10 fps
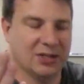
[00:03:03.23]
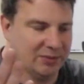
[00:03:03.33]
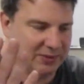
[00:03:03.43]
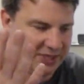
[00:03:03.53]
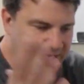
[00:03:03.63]
The
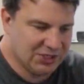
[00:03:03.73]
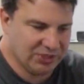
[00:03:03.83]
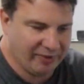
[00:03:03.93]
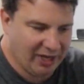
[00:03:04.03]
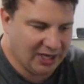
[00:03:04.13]

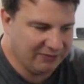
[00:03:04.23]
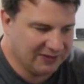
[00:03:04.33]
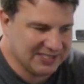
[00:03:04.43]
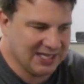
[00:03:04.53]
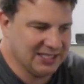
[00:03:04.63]
HMI, if
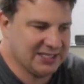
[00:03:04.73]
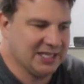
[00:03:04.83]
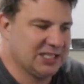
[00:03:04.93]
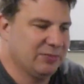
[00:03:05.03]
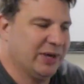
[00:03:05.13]
it's not
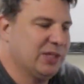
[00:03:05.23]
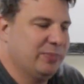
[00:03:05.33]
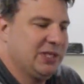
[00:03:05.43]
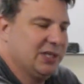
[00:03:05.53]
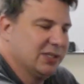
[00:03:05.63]
detected by the
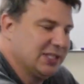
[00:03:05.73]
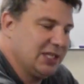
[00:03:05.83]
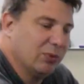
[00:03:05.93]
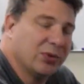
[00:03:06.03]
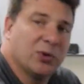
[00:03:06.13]

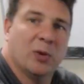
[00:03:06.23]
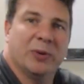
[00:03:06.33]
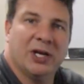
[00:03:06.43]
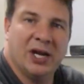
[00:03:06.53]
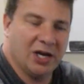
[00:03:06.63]
PLC, will throw up
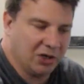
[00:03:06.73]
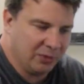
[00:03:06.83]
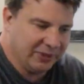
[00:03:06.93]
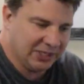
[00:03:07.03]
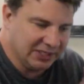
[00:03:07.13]
an
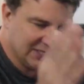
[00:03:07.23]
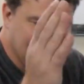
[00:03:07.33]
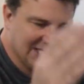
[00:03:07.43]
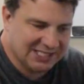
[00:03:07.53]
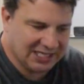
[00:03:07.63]
error
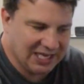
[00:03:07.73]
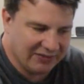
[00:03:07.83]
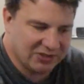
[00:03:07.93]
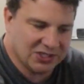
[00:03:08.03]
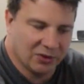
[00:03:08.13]
because it's going to
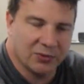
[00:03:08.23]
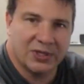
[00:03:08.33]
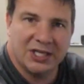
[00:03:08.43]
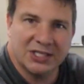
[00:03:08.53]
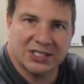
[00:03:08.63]
have its
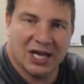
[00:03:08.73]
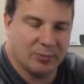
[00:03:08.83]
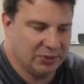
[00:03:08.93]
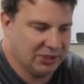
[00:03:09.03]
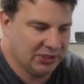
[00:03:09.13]
own
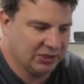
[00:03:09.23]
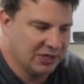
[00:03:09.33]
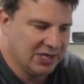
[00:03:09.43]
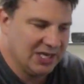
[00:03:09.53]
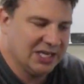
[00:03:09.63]
e-stop in there,
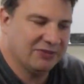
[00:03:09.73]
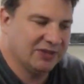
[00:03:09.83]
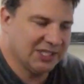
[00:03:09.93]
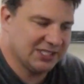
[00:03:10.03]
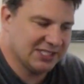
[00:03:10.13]
and if
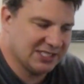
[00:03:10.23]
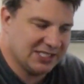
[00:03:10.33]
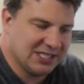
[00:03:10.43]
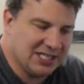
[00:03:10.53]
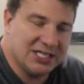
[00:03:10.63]
it doesn't see
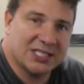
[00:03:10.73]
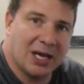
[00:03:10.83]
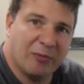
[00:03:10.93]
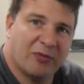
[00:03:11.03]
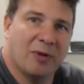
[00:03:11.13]
the
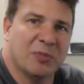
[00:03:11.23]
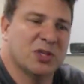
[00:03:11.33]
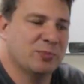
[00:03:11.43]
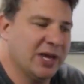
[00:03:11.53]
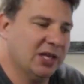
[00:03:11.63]
e-stop from
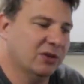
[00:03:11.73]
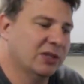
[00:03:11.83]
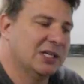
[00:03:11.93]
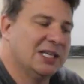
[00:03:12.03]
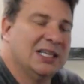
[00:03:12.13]
this panel,
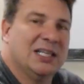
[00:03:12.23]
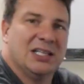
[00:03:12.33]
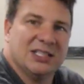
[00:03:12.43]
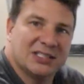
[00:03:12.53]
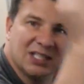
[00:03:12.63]

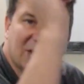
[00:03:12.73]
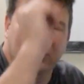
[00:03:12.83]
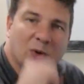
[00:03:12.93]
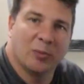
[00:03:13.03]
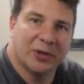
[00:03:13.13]
it's going to
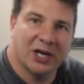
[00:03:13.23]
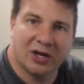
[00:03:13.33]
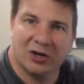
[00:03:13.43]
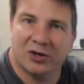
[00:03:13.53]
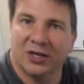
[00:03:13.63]
throw up an
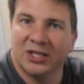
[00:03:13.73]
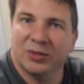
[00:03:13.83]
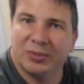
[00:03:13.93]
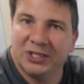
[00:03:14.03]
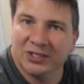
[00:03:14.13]
error in
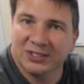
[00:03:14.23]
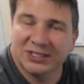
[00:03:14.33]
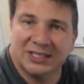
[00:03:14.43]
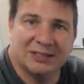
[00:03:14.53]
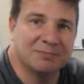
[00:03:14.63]
the PLC.